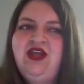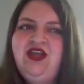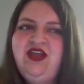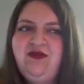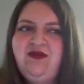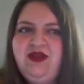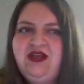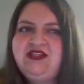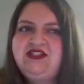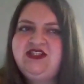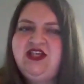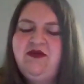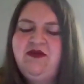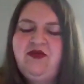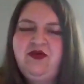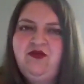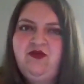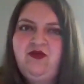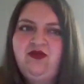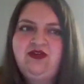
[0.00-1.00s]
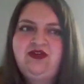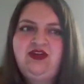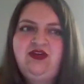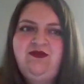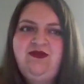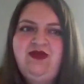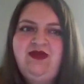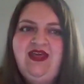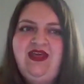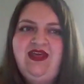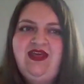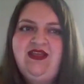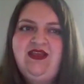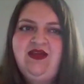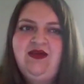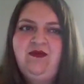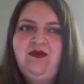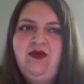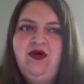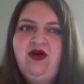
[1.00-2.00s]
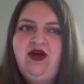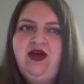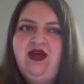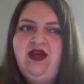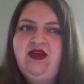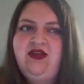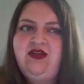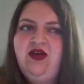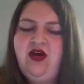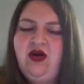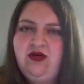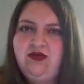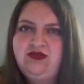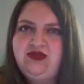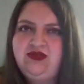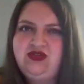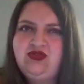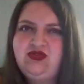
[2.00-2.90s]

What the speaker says: can you give me an example of what you mean by the whole